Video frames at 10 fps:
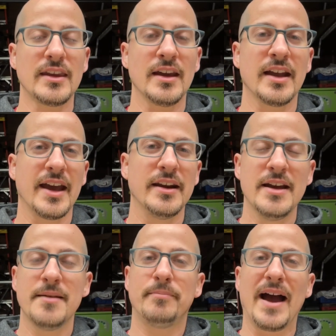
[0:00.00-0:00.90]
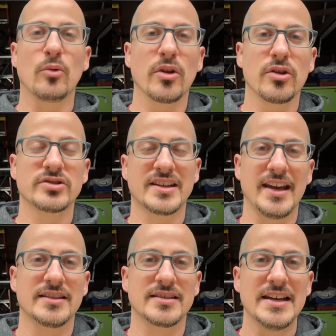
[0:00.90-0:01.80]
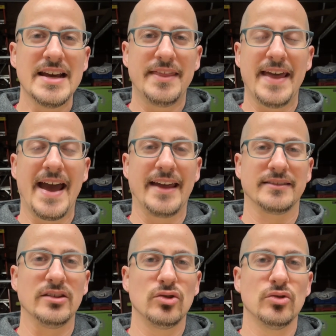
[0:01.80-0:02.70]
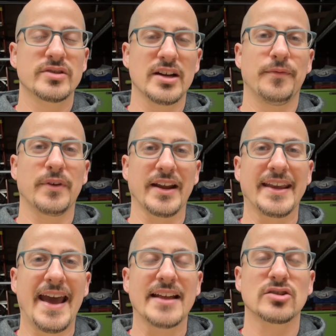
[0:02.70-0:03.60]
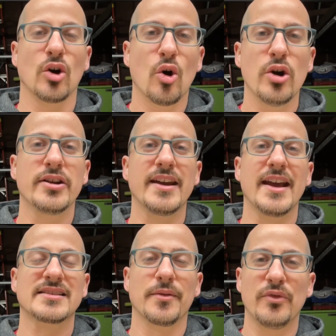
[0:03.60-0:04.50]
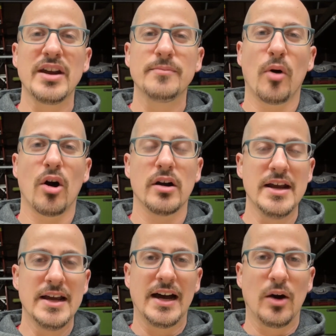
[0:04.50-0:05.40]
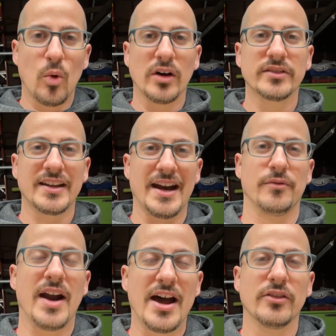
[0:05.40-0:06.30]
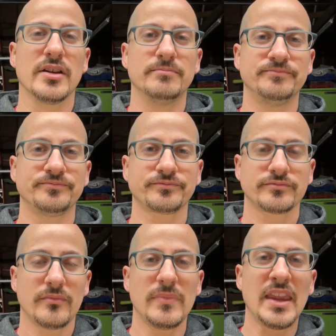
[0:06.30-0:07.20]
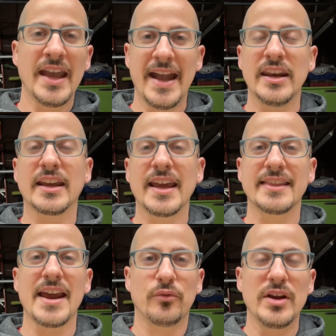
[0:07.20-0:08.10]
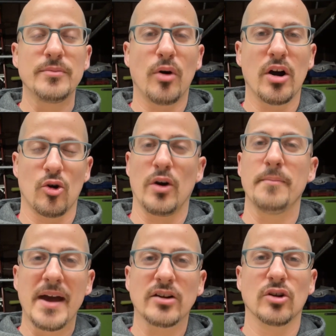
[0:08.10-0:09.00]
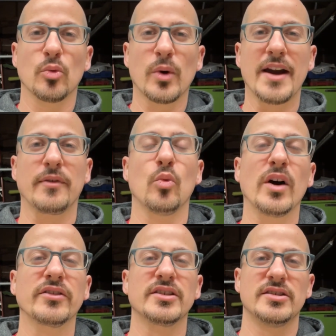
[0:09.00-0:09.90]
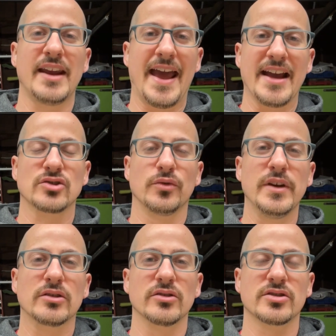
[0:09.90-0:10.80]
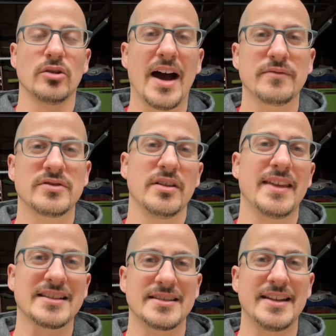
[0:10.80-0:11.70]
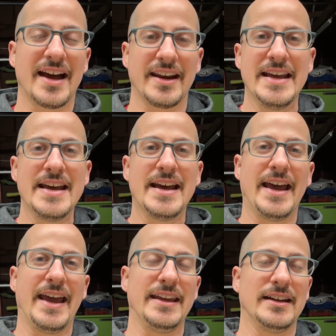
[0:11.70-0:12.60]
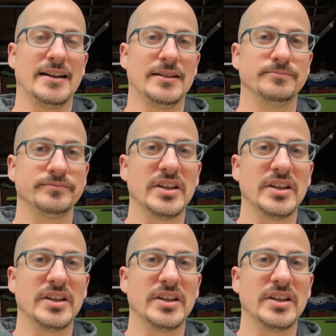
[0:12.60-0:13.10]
again, buy one of those kits that they do sell for the cats, or you can get some rebar welded around them and get that rebar or metal or whatever welded to the actual vehicle. So obviously that's not a